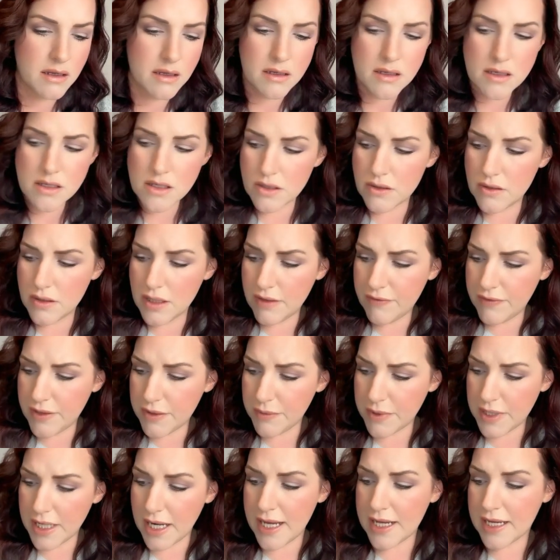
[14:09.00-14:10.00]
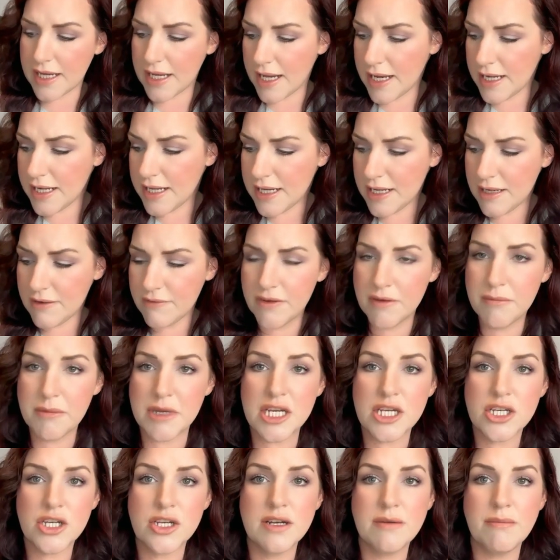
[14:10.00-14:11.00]
So if you would like any
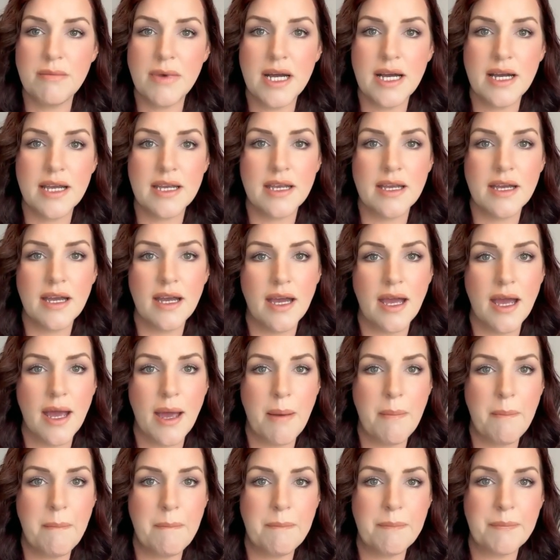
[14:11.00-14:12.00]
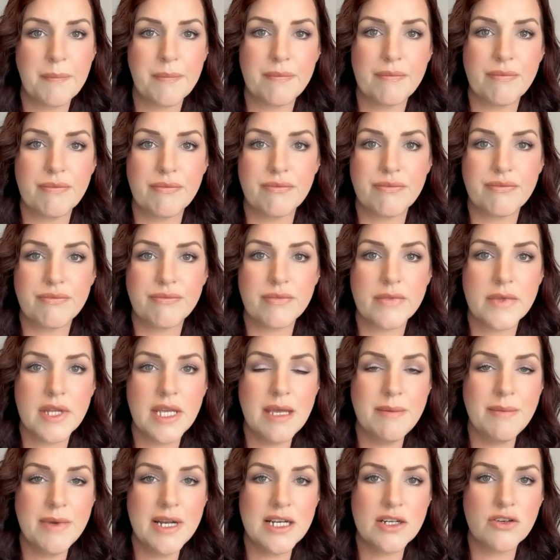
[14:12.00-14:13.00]
information, my um,
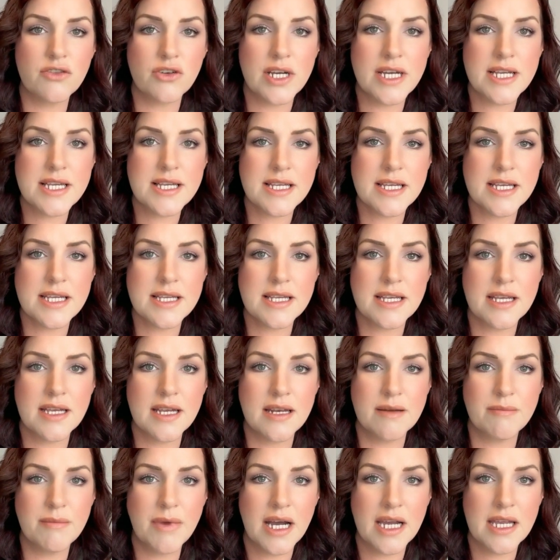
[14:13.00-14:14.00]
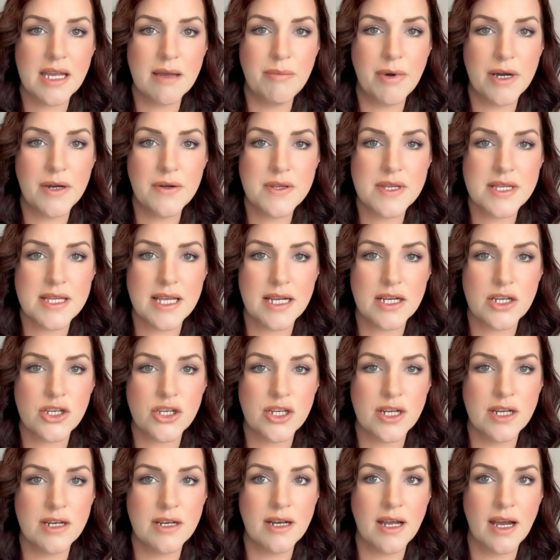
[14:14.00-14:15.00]
email address is in my about
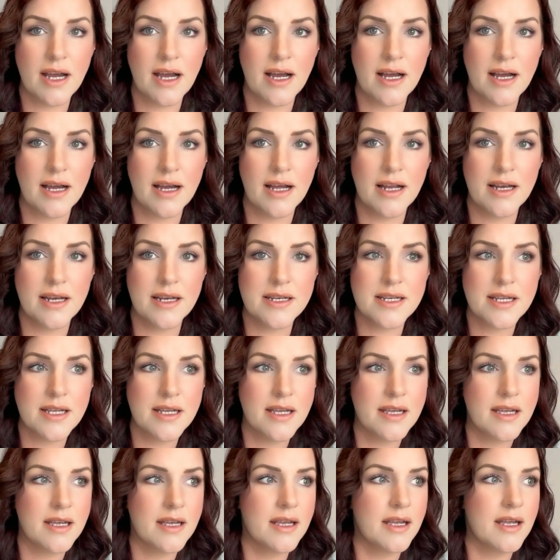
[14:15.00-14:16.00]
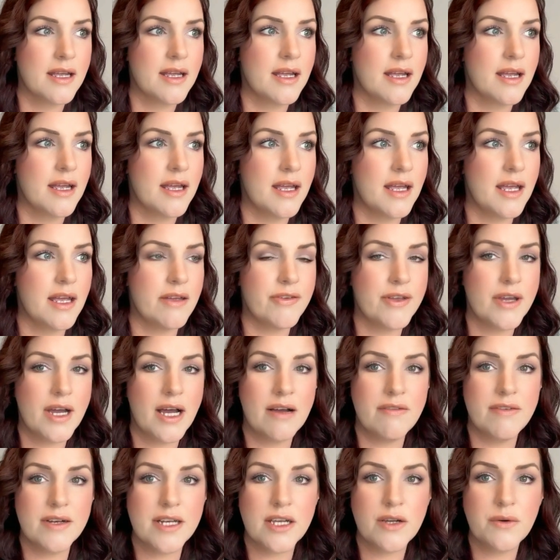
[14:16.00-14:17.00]
section and if you
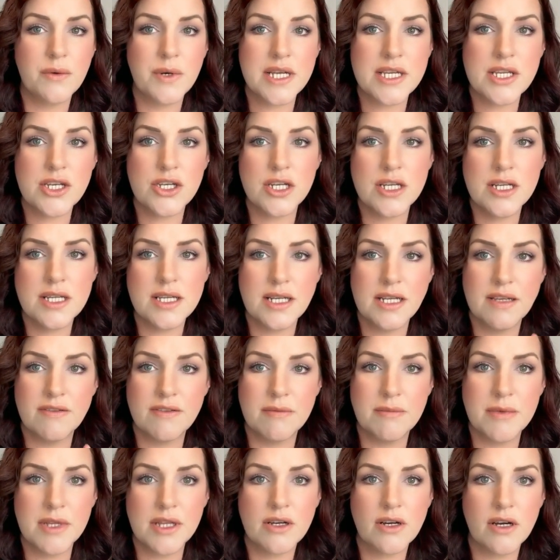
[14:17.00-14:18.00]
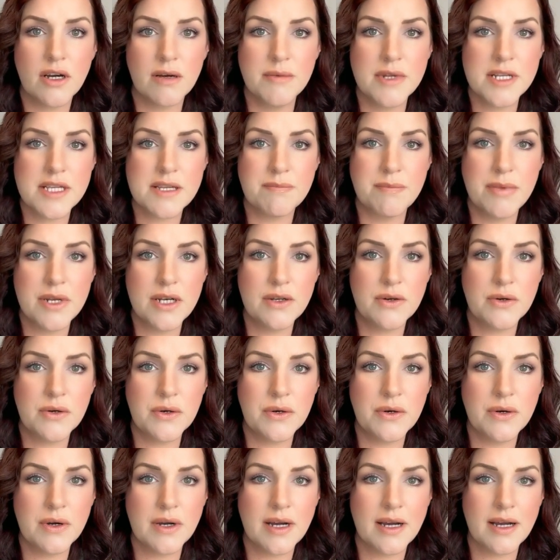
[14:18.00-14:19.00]
have any questions, leave them in the comments
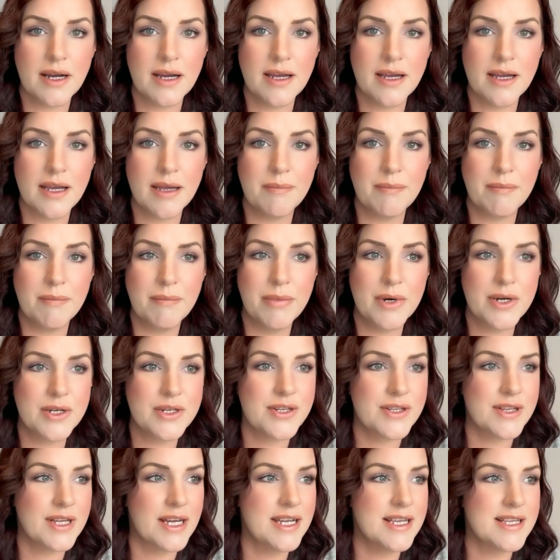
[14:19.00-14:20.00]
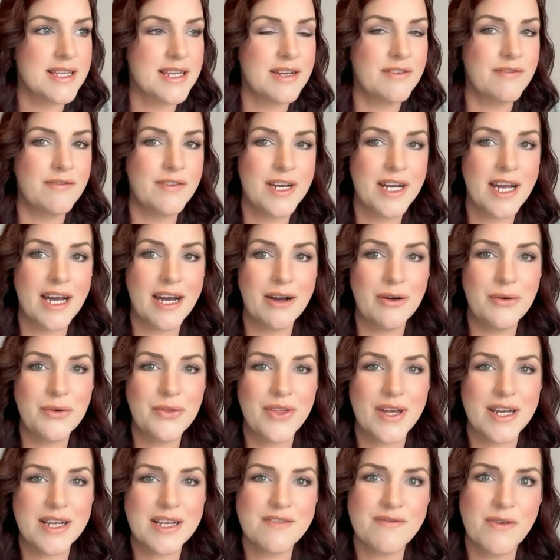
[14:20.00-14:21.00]
below. Um, but that is it for now.
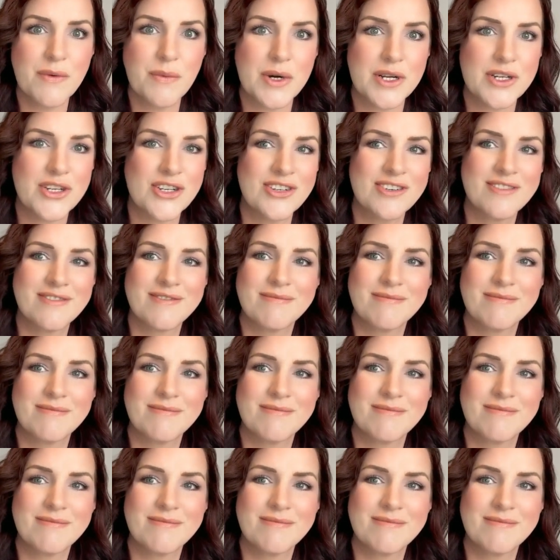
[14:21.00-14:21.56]
Thanks for watching.